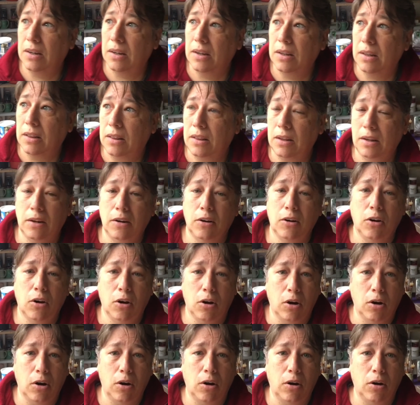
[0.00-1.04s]
there
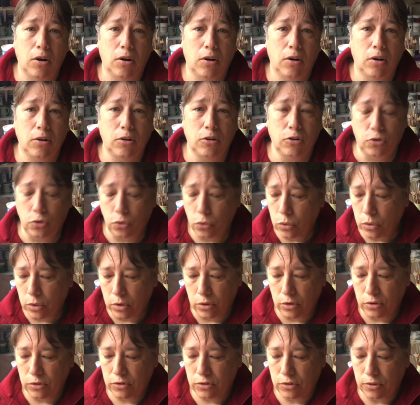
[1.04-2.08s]
are
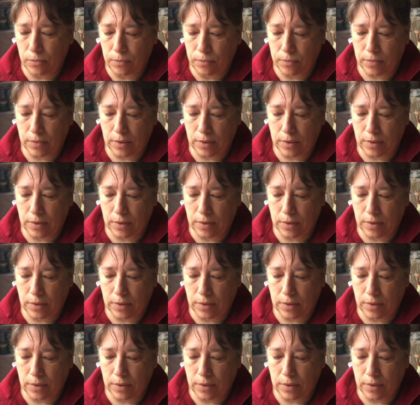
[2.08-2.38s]
tools